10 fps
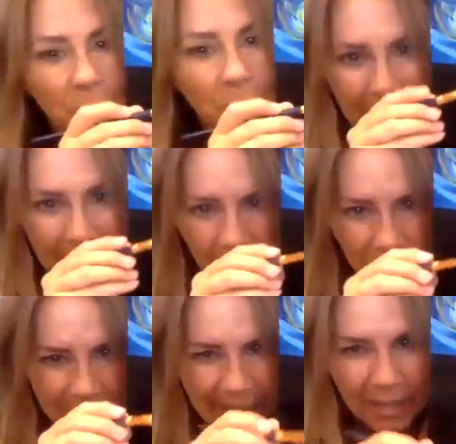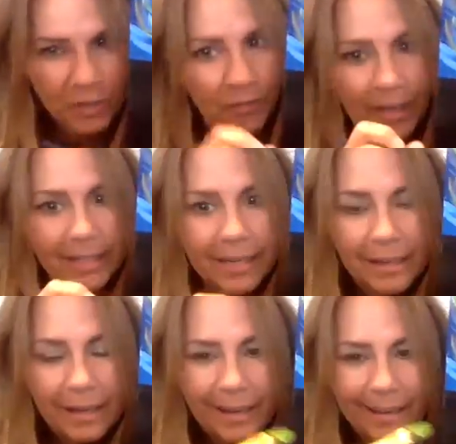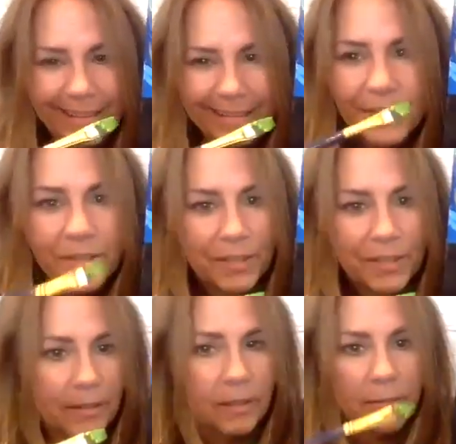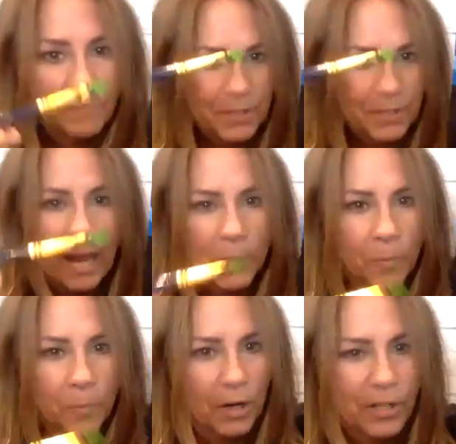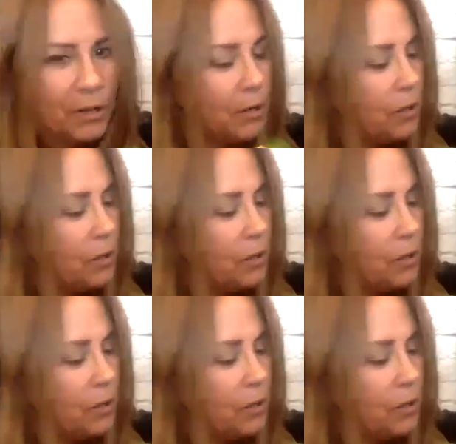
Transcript: we're painting with the edge of it, the size brush that you're